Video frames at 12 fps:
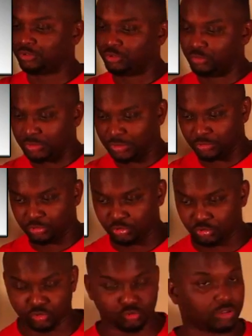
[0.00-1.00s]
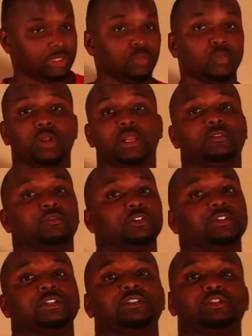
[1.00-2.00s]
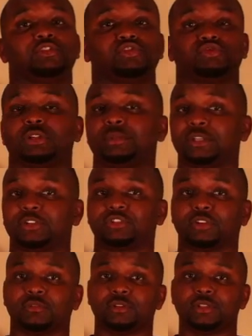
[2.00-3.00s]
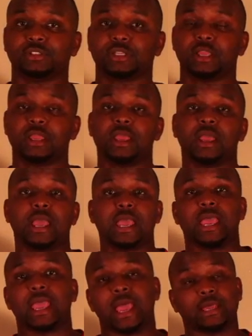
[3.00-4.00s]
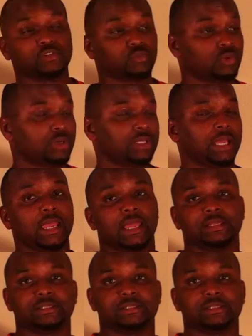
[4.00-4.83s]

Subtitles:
stream whatever is in their streaming service, as well as